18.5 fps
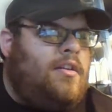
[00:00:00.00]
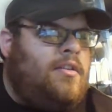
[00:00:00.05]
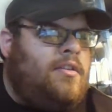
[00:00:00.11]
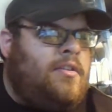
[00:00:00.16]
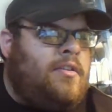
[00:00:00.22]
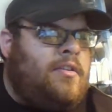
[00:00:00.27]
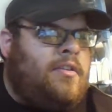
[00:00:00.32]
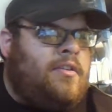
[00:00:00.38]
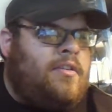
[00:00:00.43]

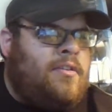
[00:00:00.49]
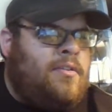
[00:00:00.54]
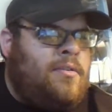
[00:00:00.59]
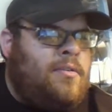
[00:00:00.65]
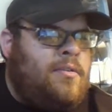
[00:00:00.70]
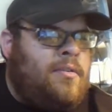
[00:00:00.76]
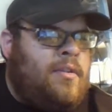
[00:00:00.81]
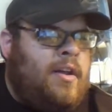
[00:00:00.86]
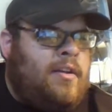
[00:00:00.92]
You get the
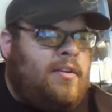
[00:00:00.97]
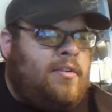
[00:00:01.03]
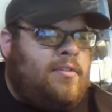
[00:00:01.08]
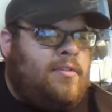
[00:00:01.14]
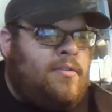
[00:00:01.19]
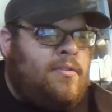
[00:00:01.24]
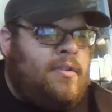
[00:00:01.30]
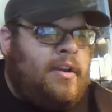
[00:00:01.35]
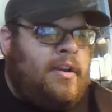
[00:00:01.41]
new
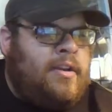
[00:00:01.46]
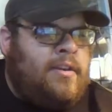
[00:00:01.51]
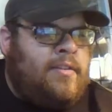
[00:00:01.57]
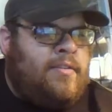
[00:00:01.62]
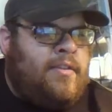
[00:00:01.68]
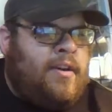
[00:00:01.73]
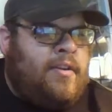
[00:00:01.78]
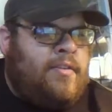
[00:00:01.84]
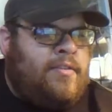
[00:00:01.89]
Latitude
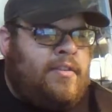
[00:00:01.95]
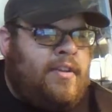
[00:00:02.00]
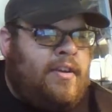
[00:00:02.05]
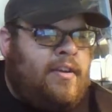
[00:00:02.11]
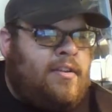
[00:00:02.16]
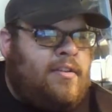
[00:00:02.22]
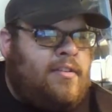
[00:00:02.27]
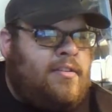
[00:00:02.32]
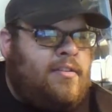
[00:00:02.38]

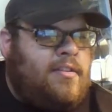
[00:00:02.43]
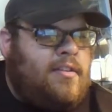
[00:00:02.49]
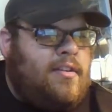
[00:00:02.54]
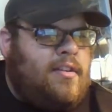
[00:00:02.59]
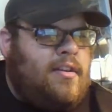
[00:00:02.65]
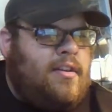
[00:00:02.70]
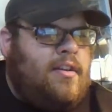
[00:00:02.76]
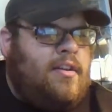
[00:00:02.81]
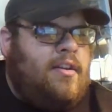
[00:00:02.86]
9510,
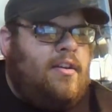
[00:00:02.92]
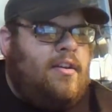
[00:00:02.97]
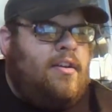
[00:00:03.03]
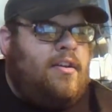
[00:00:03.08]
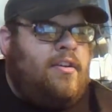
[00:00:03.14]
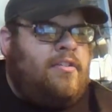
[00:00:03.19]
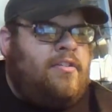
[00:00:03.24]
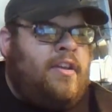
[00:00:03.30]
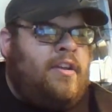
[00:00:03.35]

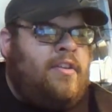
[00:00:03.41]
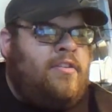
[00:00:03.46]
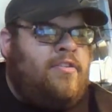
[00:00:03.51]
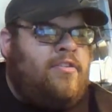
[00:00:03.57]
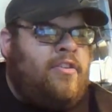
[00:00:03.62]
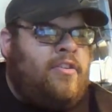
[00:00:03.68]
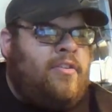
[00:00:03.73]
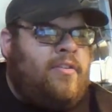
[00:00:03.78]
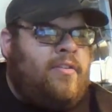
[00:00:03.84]
10th
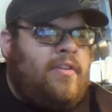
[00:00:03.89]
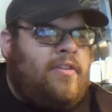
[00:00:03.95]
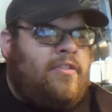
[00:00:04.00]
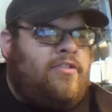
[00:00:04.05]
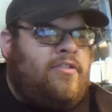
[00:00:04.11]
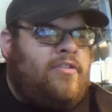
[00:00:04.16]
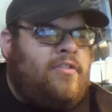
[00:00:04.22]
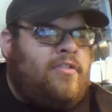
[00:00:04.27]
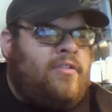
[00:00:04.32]

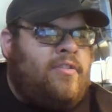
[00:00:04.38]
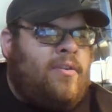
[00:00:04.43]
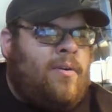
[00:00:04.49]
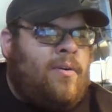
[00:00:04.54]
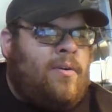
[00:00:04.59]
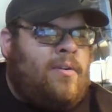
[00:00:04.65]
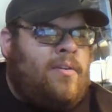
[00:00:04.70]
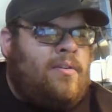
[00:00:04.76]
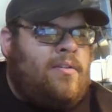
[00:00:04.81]
generation
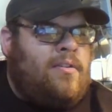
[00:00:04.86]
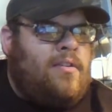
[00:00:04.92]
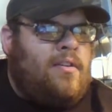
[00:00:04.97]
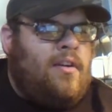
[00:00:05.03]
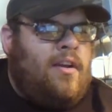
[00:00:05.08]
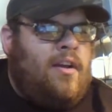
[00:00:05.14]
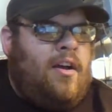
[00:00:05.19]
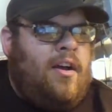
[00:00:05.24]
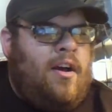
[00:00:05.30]
Core
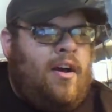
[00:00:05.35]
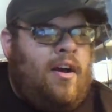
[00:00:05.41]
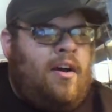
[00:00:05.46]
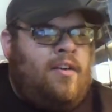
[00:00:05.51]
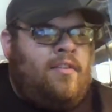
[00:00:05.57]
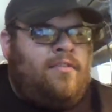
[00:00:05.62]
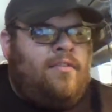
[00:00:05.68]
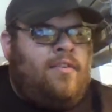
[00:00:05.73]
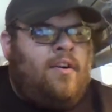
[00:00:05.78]

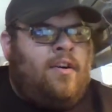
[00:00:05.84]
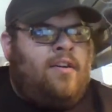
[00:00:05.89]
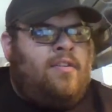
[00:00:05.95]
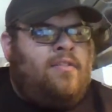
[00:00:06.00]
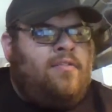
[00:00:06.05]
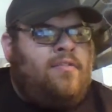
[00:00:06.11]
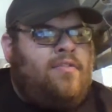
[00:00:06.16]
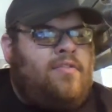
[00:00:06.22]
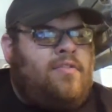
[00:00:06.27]

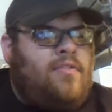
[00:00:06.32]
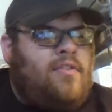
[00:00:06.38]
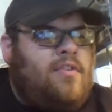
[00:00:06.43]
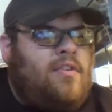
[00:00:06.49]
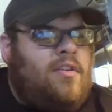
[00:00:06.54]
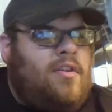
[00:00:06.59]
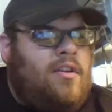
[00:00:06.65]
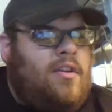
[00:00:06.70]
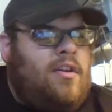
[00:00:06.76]
i5
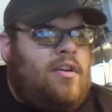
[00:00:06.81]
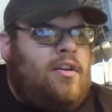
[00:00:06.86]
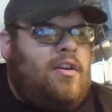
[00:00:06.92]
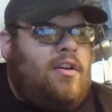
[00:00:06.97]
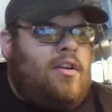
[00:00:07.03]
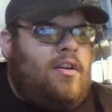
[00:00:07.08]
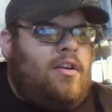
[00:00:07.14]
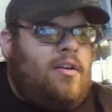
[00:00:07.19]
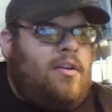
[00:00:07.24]

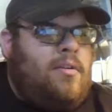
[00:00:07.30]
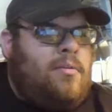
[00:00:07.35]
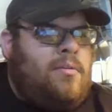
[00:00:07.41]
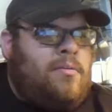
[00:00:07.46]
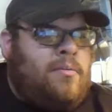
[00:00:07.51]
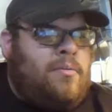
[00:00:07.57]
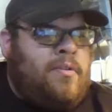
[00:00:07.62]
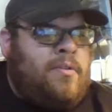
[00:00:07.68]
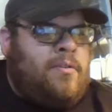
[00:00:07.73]

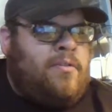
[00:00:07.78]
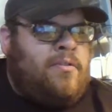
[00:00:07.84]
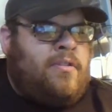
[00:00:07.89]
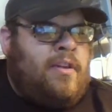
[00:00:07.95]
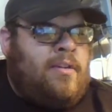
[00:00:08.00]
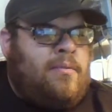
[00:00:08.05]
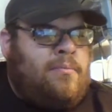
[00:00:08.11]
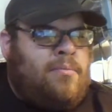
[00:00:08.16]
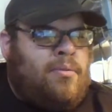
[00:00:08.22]
with Windows
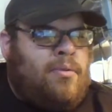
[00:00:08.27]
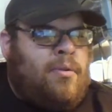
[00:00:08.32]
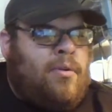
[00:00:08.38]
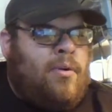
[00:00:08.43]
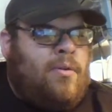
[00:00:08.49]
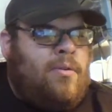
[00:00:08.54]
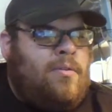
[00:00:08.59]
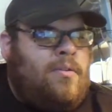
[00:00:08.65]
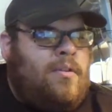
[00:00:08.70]
10
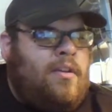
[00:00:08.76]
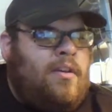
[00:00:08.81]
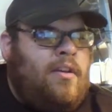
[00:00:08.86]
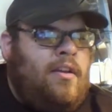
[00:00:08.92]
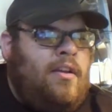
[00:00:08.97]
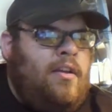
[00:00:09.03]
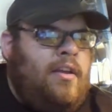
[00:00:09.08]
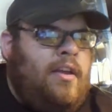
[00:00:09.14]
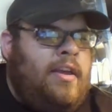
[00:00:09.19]
Pro,
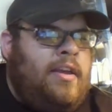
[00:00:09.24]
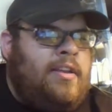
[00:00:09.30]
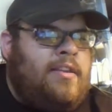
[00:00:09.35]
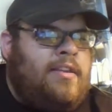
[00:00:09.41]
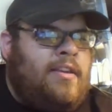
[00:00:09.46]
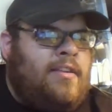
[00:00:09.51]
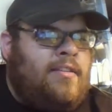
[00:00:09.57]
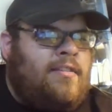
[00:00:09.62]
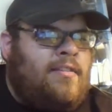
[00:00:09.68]
8
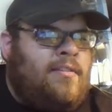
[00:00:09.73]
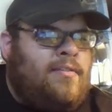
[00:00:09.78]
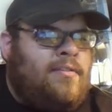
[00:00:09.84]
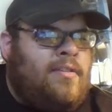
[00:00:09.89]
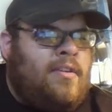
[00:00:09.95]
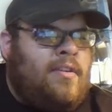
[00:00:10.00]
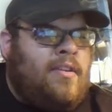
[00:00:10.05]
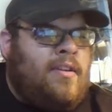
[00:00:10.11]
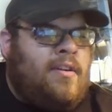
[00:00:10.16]
gigs of
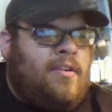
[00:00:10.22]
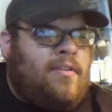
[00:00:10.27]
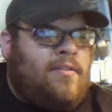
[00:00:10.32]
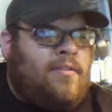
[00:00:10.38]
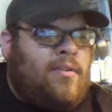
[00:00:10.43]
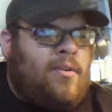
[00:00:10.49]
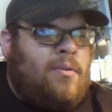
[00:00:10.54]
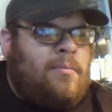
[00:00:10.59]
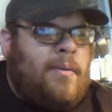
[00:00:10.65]

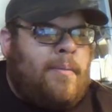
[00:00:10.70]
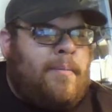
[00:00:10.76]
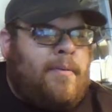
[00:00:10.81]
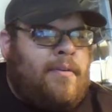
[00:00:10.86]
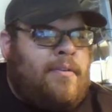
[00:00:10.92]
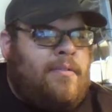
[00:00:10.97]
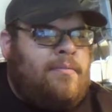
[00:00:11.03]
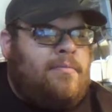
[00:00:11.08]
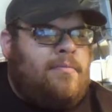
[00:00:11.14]
DDR4
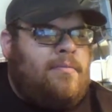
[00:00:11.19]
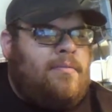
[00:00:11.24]
memory,